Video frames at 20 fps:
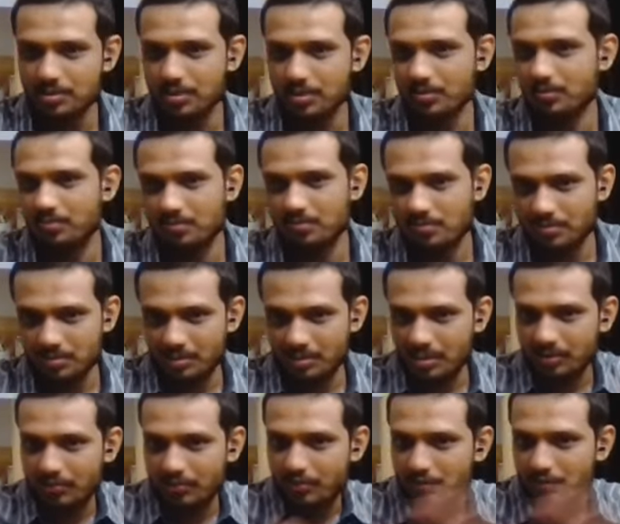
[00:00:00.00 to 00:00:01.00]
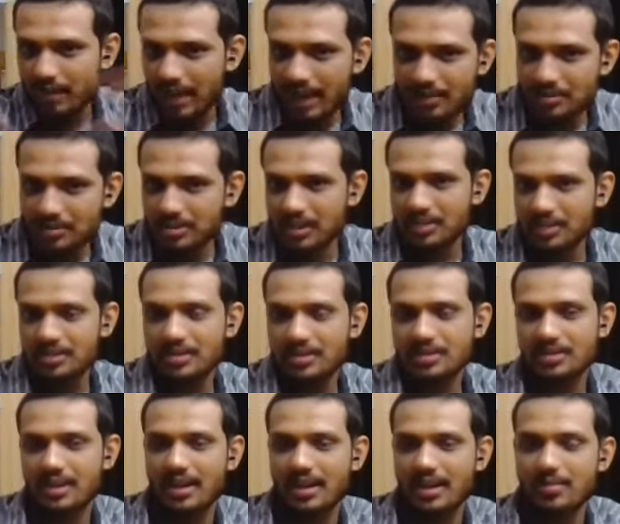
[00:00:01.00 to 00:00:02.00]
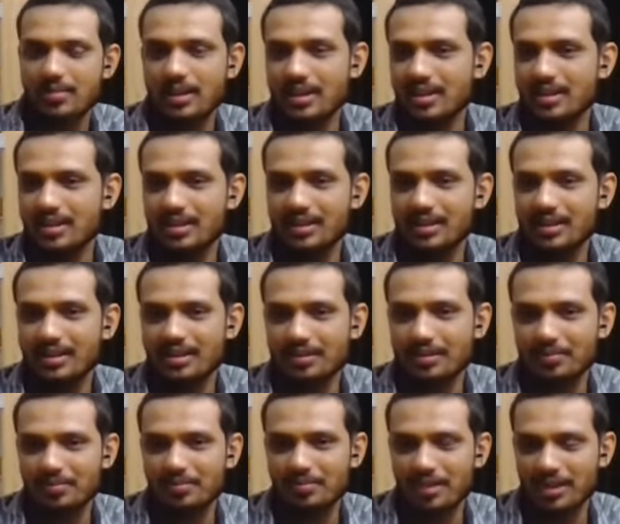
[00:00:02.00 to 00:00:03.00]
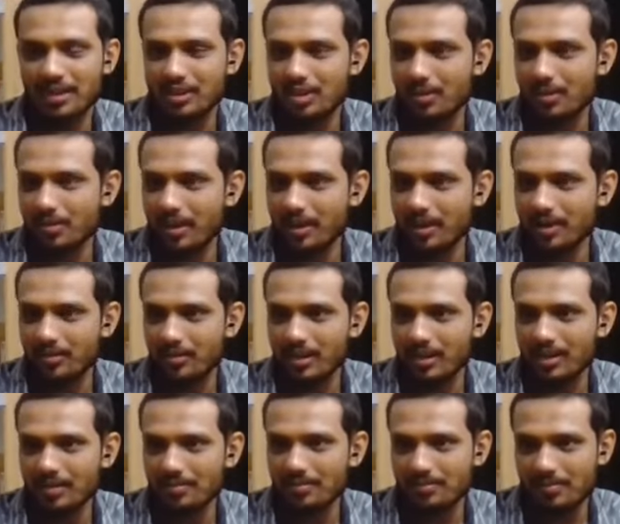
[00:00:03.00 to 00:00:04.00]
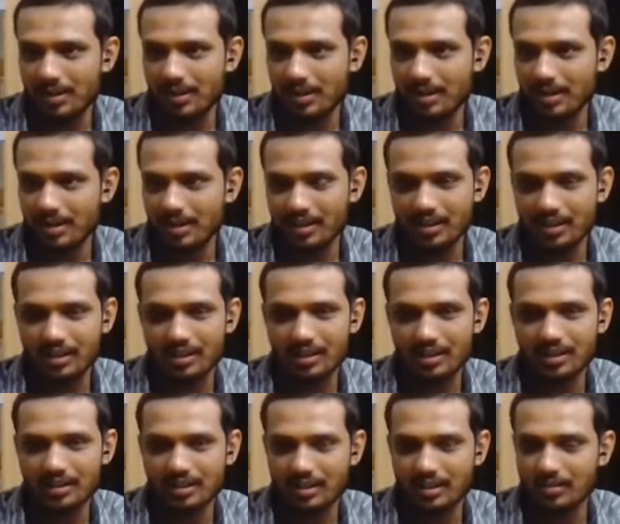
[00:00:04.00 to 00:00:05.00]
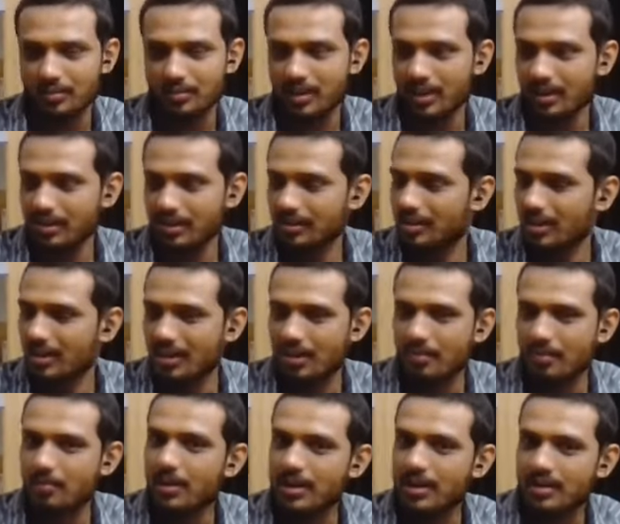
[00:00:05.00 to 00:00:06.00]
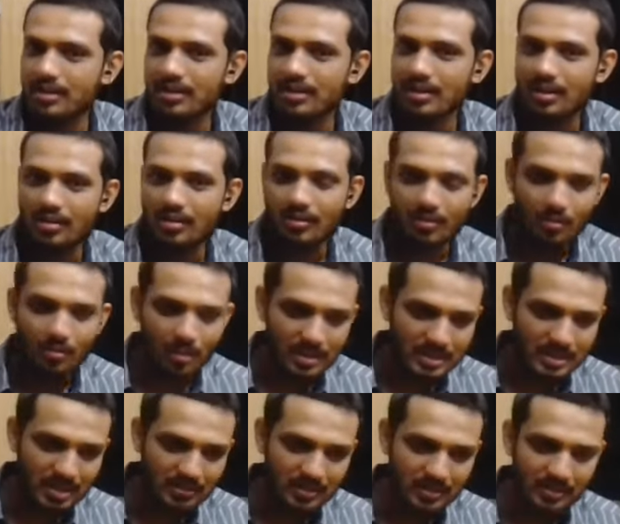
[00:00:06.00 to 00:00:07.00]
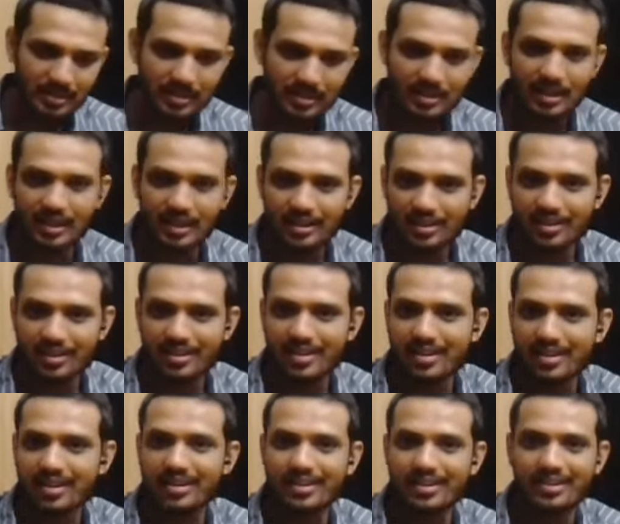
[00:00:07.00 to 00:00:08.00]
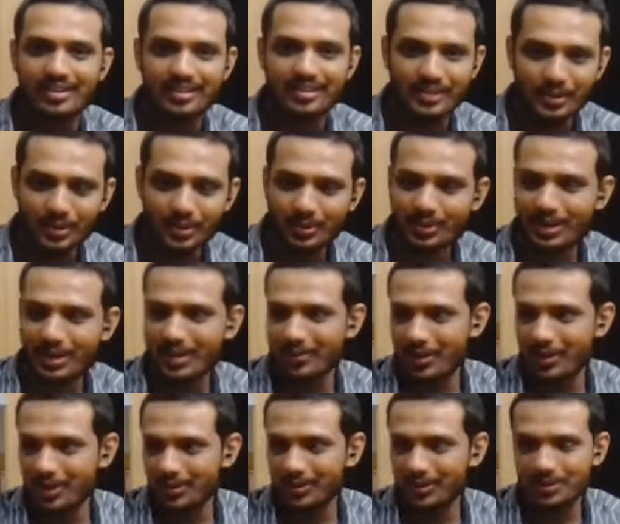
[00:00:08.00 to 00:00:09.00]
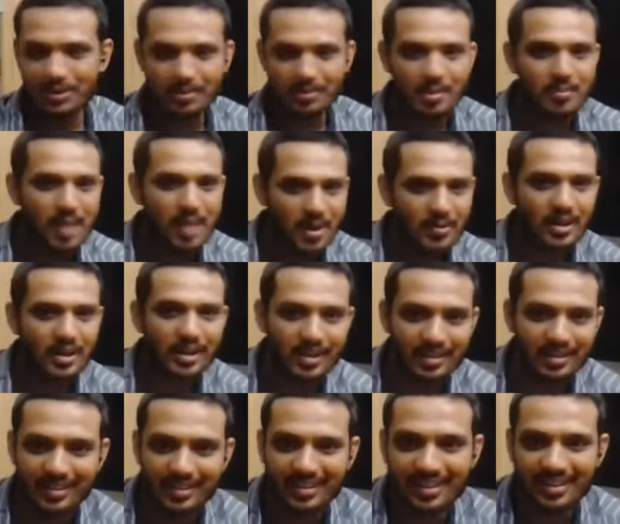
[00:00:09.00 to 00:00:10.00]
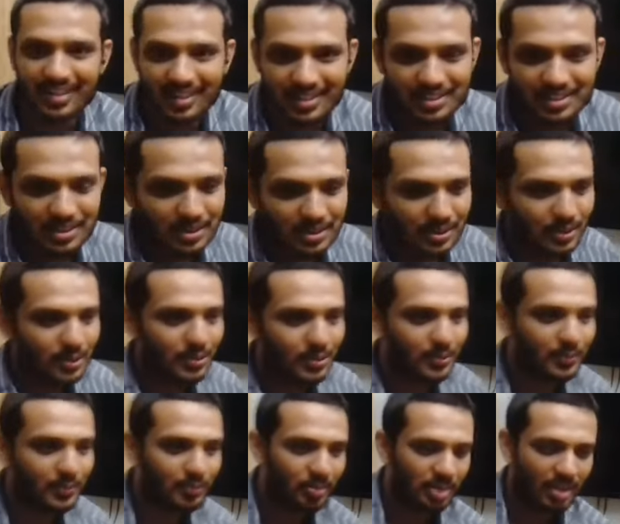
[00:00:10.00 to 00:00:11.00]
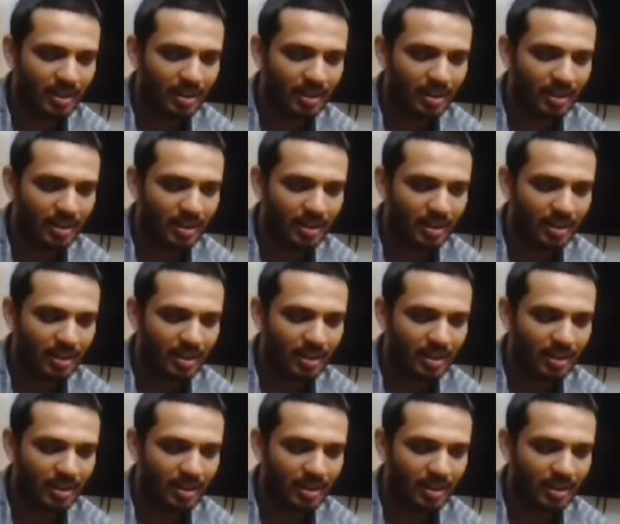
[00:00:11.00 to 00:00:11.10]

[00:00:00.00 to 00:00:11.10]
so the frame structures can be incorporated while printing the building, but once after that, later on, door and window should be manually done. So,